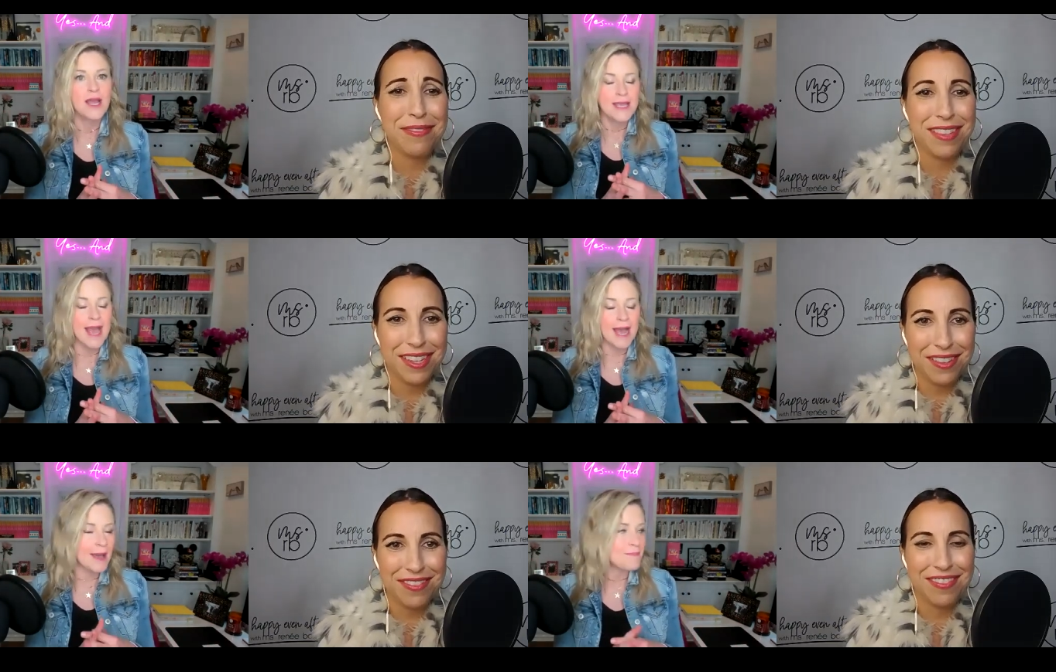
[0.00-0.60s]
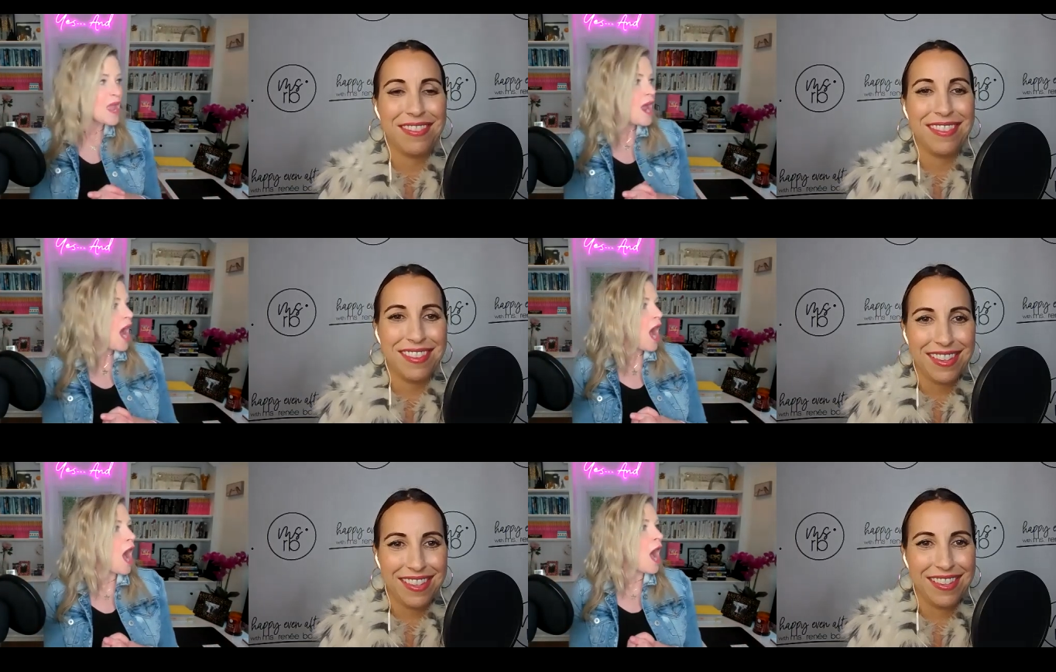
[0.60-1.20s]
Speaker 1: Yep. Yeah. yeah.
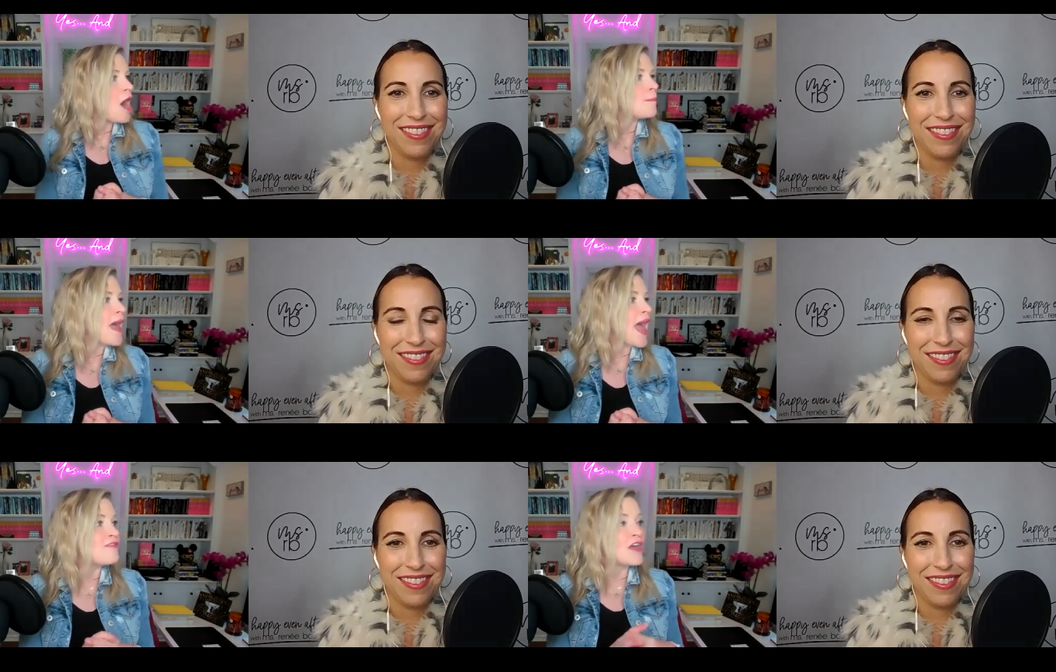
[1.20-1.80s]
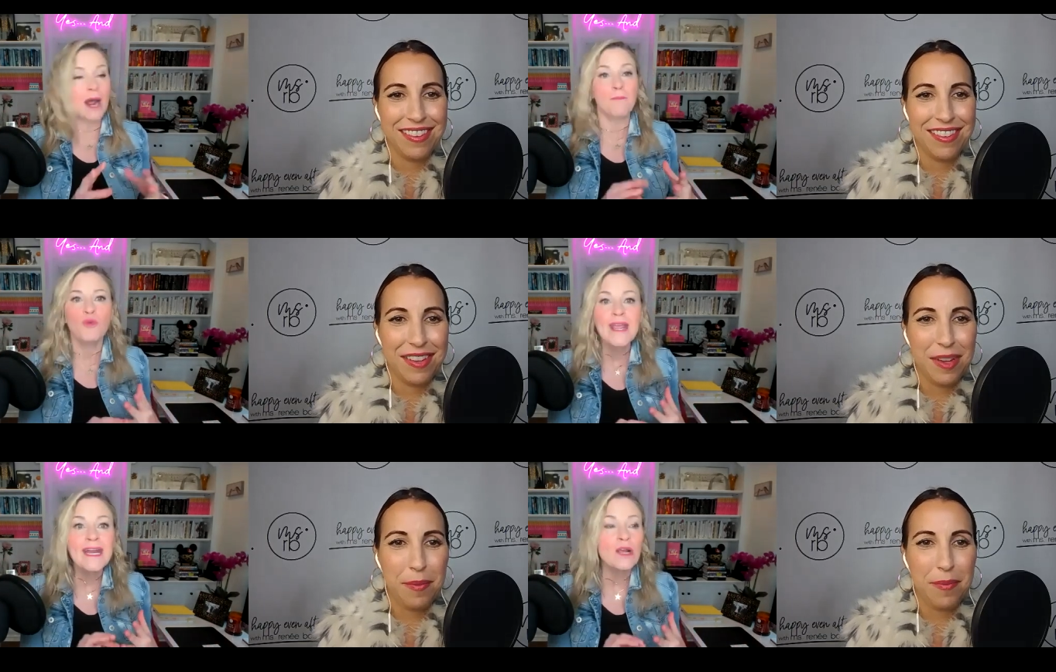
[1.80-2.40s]
Um, and then I'm
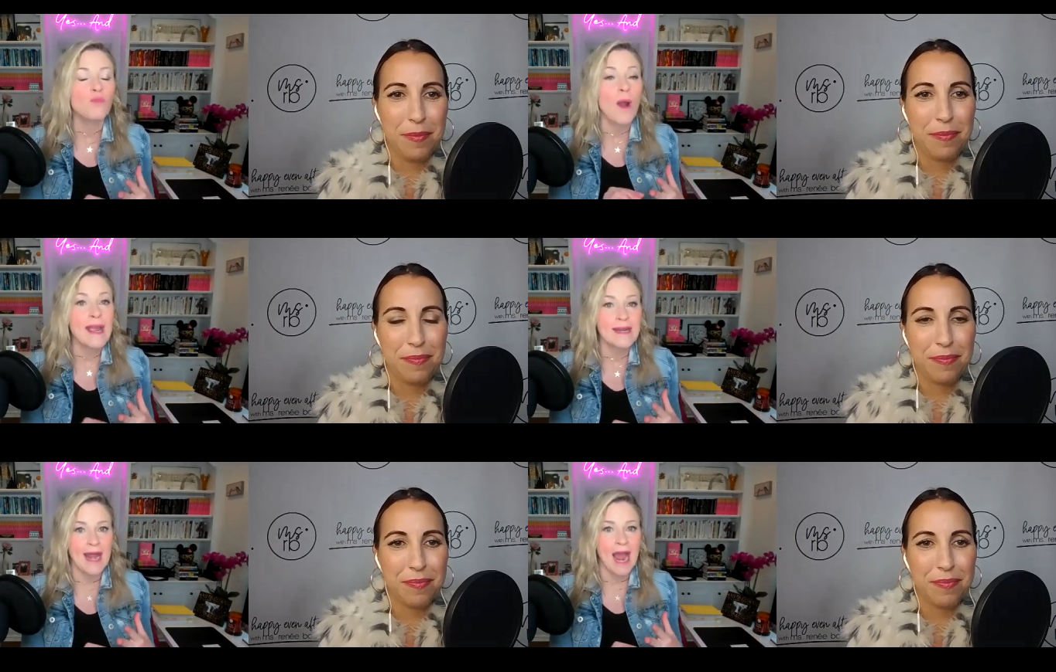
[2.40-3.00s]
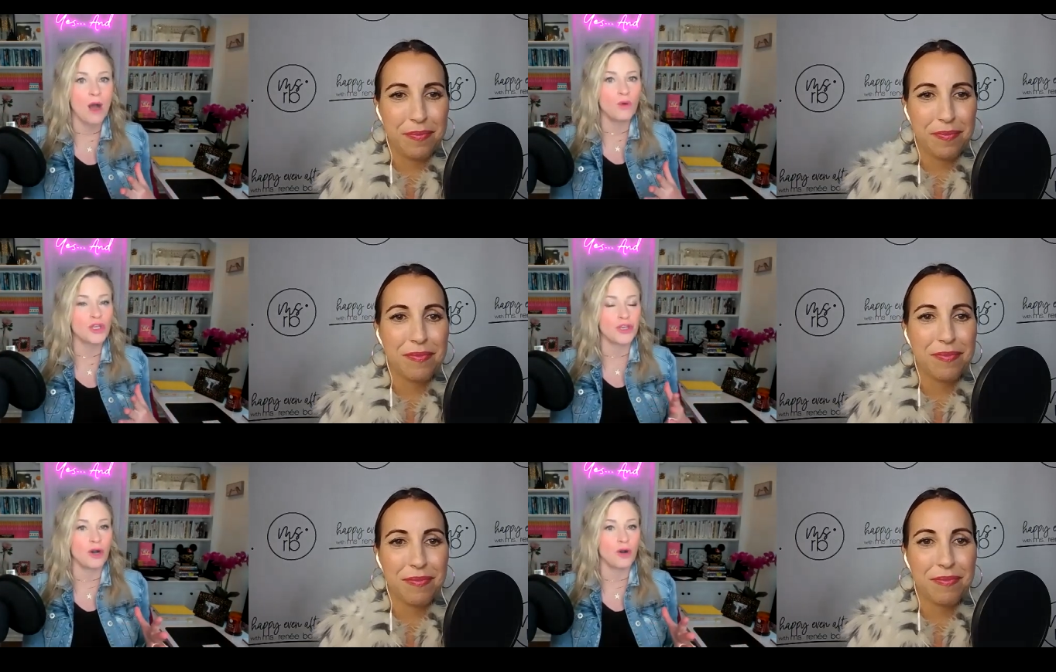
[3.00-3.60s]
reading right now,
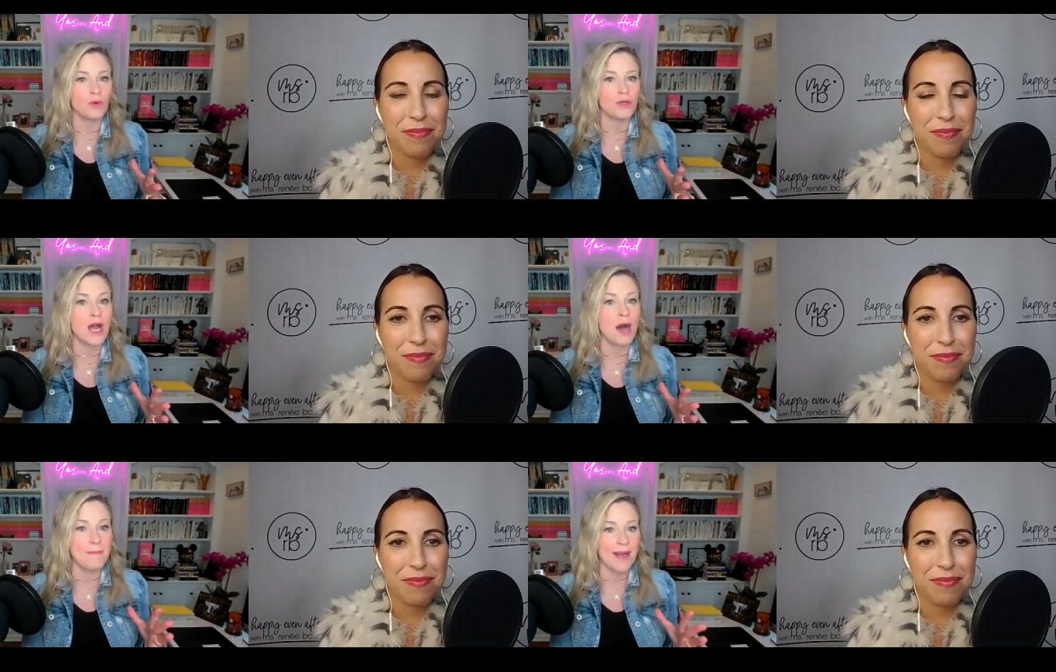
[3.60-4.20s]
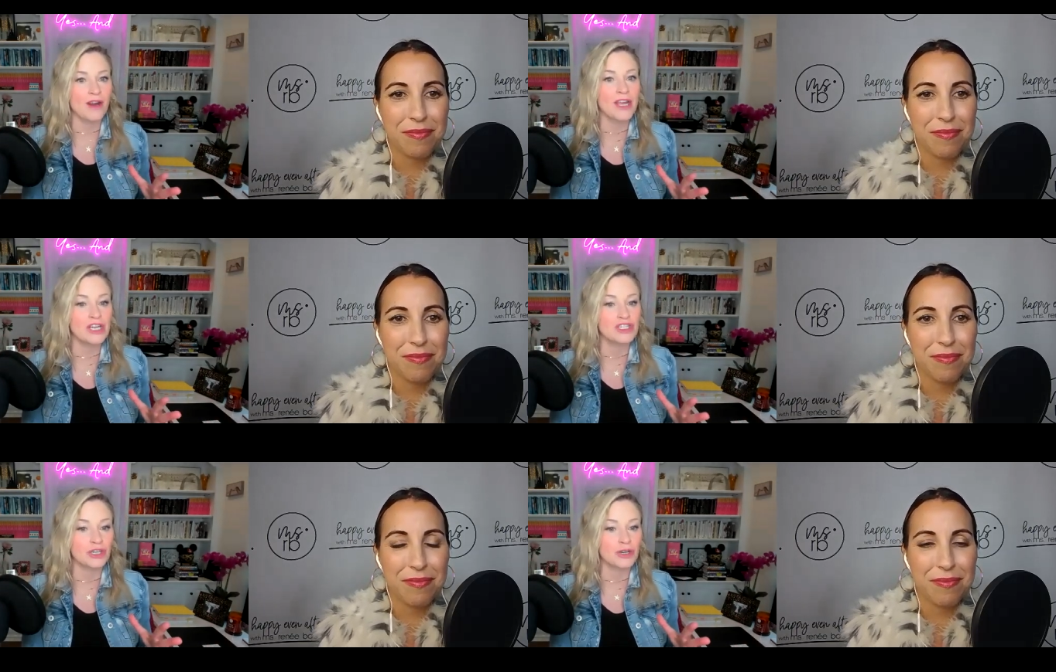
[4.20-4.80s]
yo,
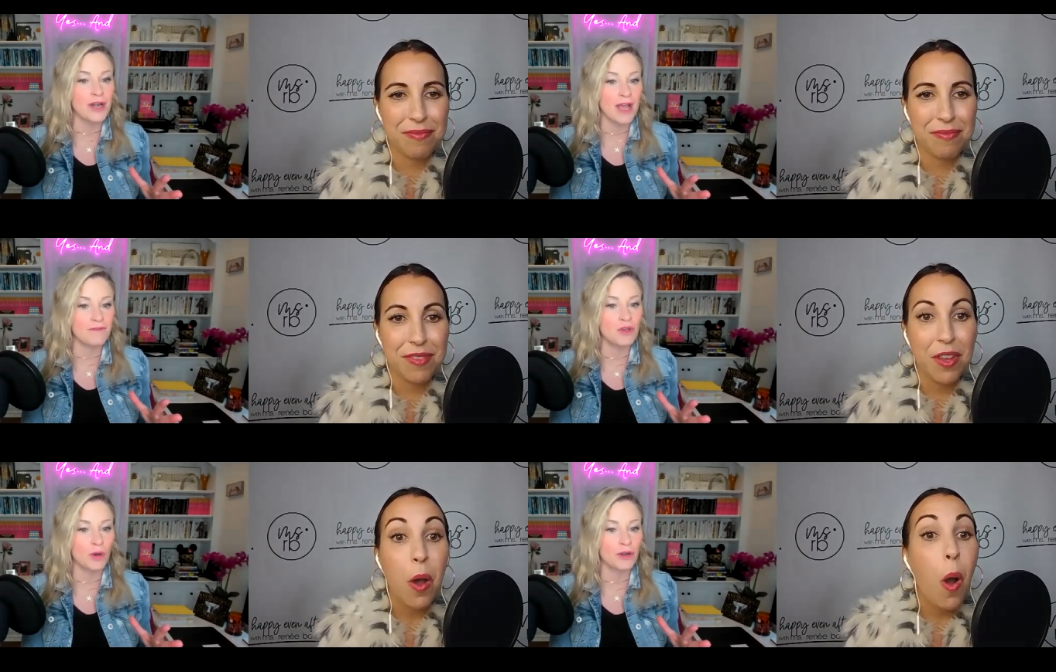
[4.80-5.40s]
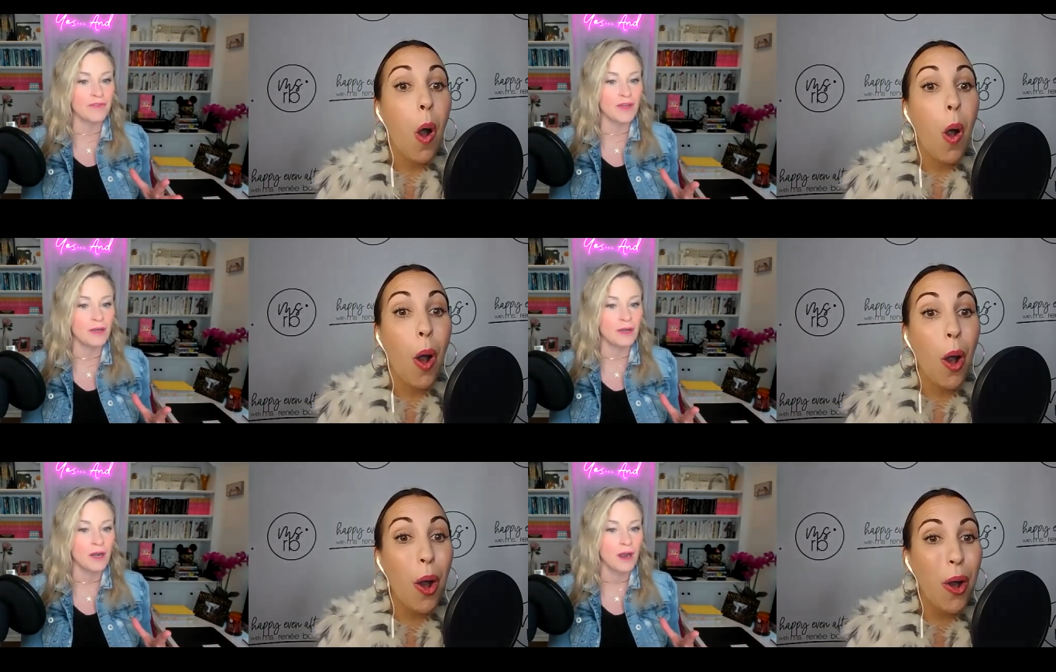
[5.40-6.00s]
American Dirt. Have you heard of it?
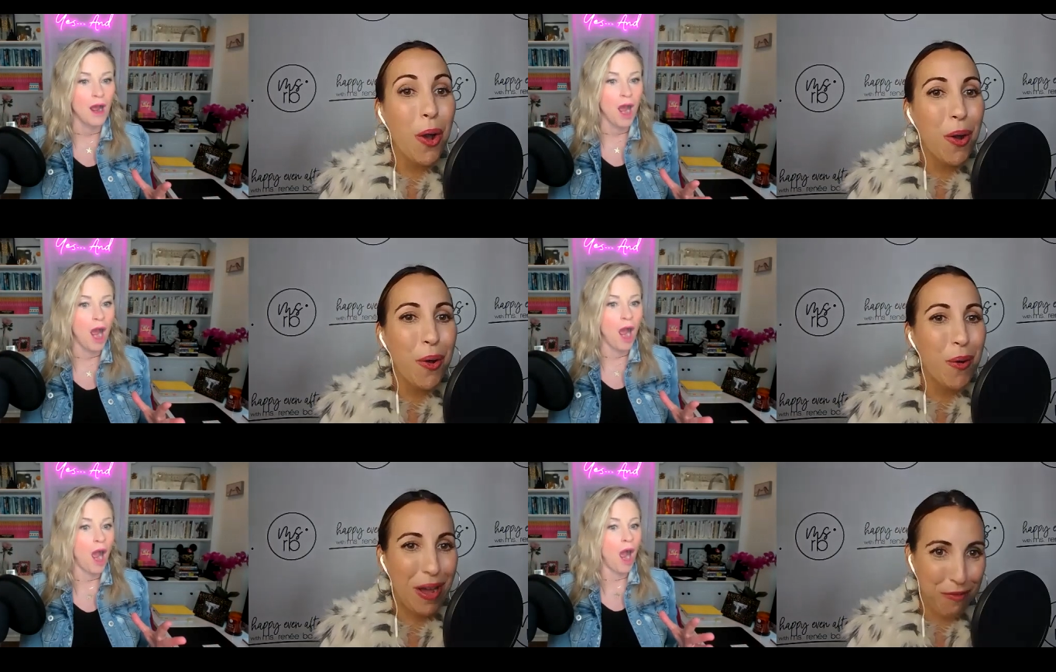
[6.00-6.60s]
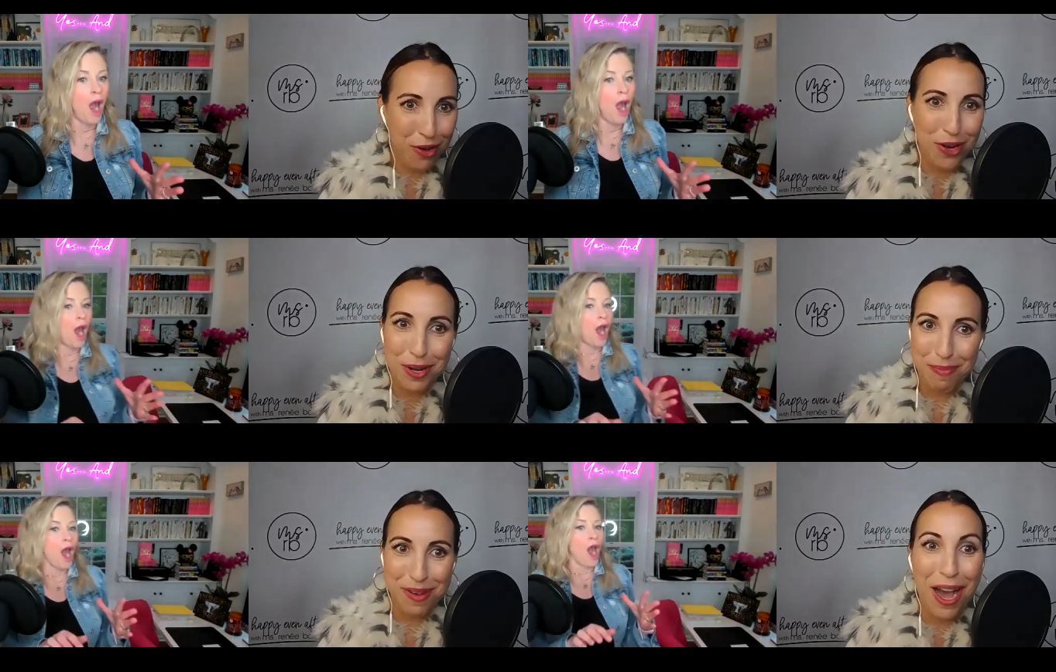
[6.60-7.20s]
Speaker 2: Oh, I've heard about